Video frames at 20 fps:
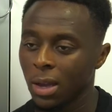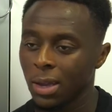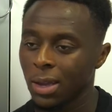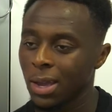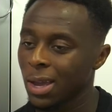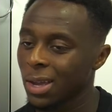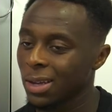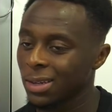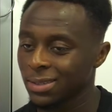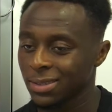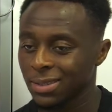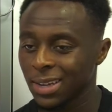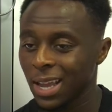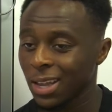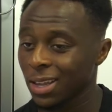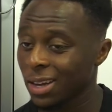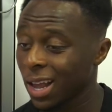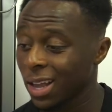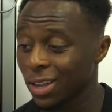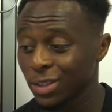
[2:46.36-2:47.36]
Yeah,
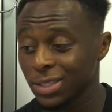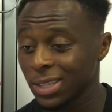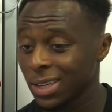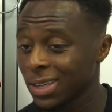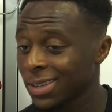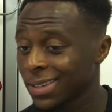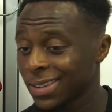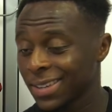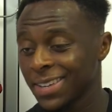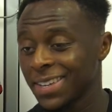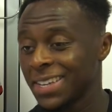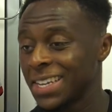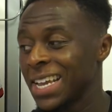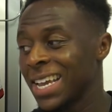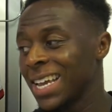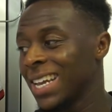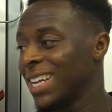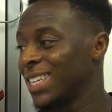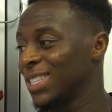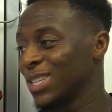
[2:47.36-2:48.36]
like you said,
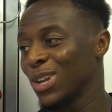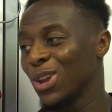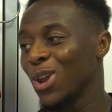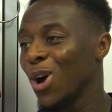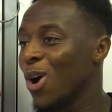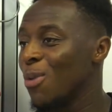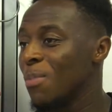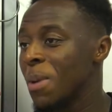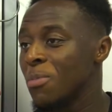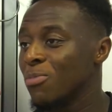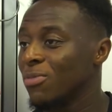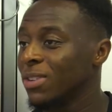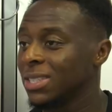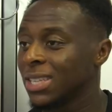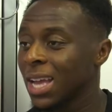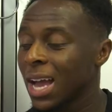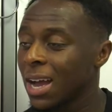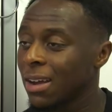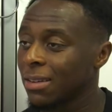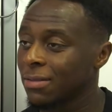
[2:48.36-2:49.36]
there's a lot of memories
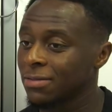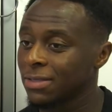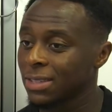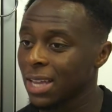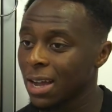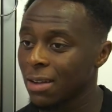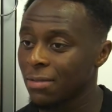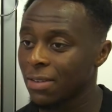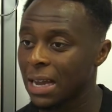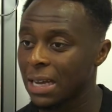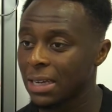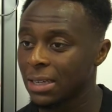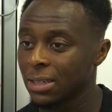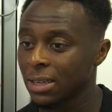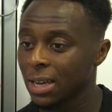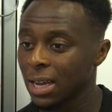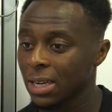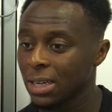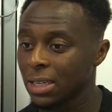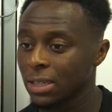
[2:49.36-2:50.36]
that I've had
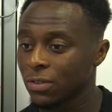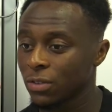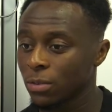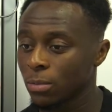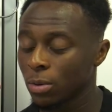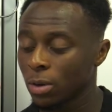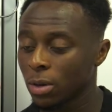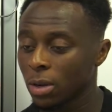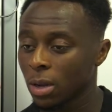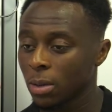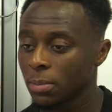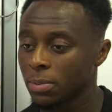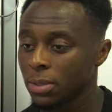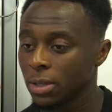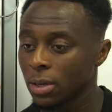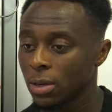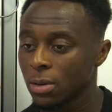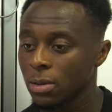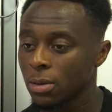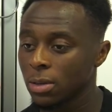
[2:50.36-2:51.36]
at this football club, you
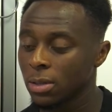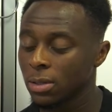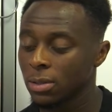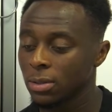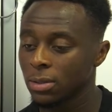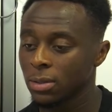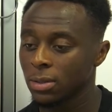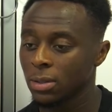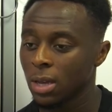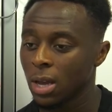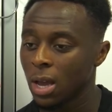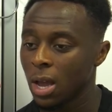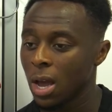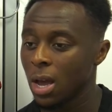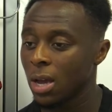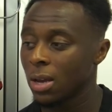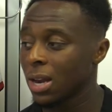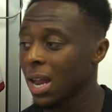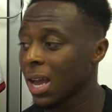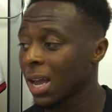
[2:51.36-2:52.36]
know,
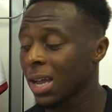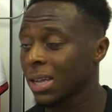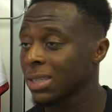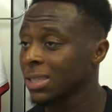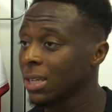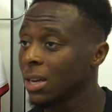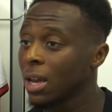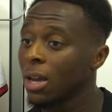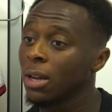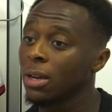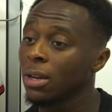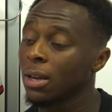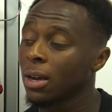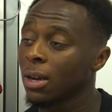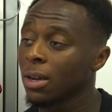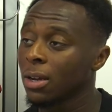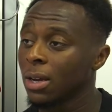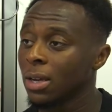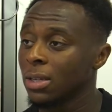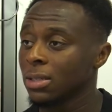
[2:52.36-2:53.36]
and like I said earlier,
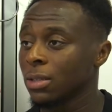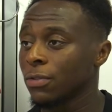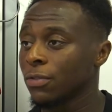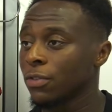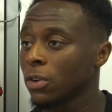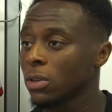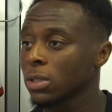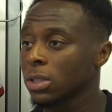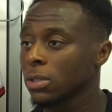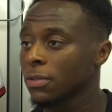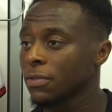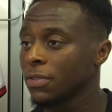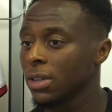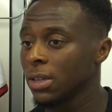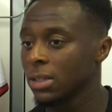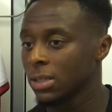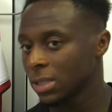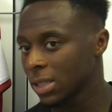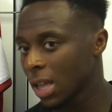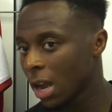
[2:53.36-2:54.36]
the philosophy
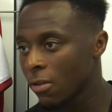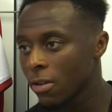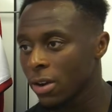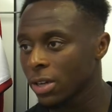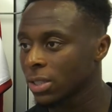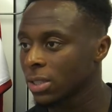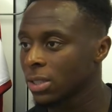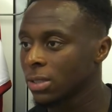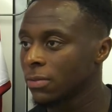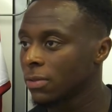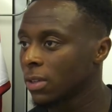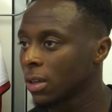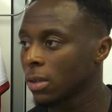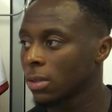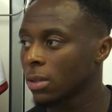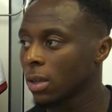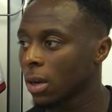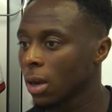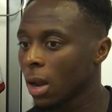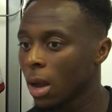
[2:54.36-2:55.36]
and the direction of
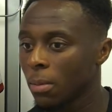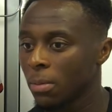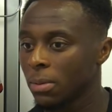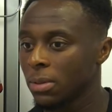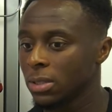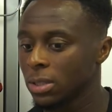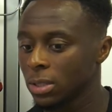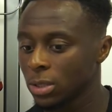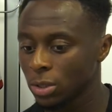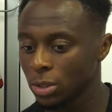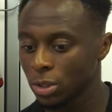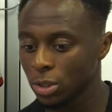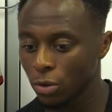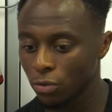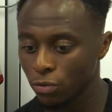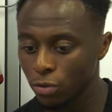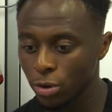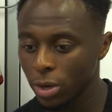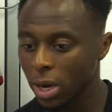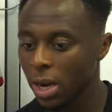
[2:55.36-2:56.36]
the club and the
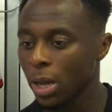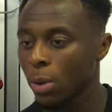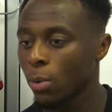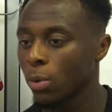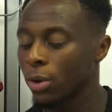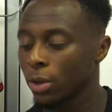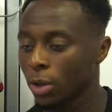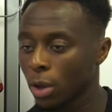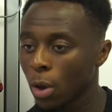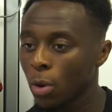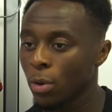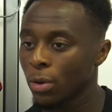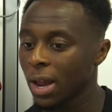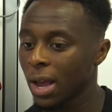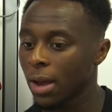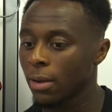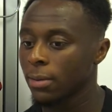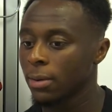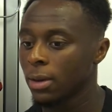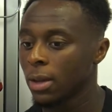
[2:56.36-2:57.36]
route that they want to go
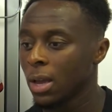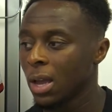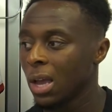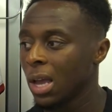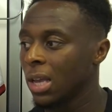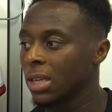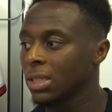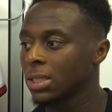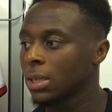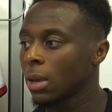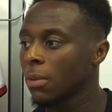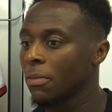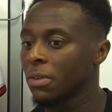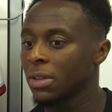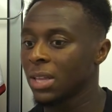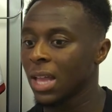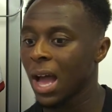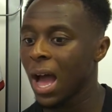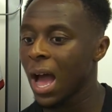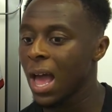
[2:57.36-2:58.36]
down is
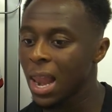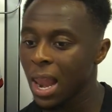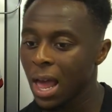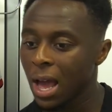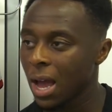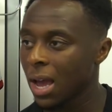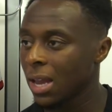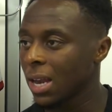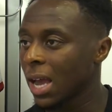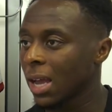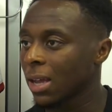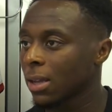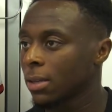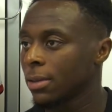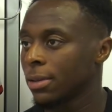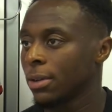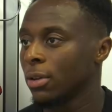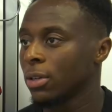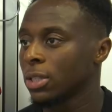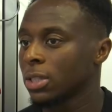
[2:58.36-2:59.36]
something that I like,
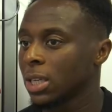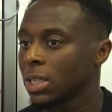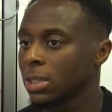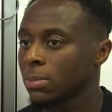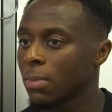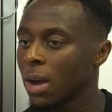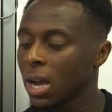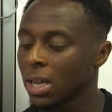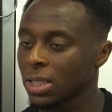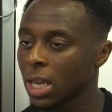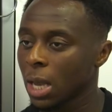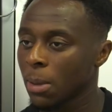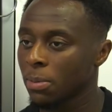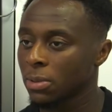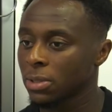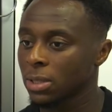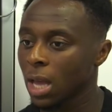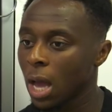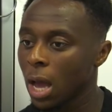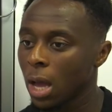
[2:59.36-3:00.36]
you know, it's my type
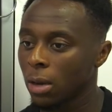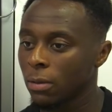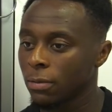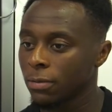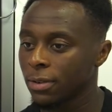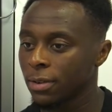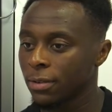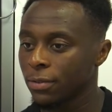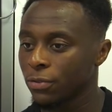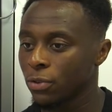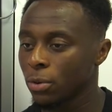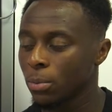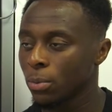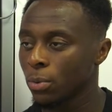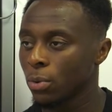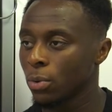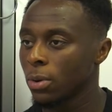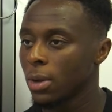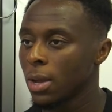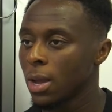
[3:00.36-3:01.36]
of style of
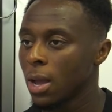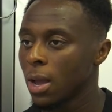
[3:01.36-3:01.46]
football,